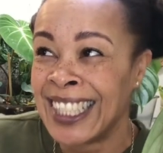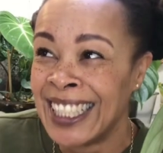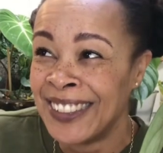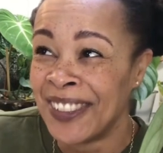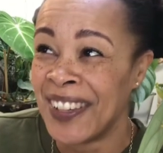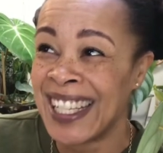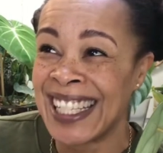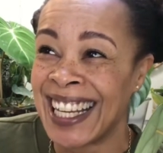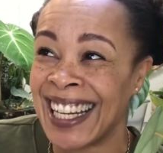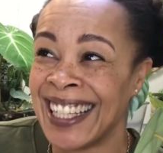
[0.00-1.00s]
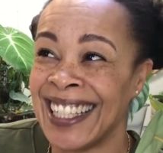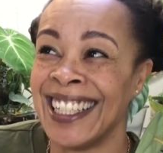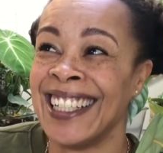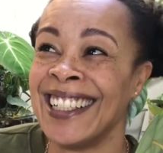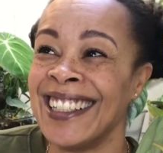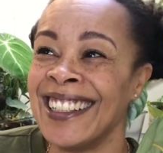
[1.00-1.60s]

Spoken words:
what am I saying here?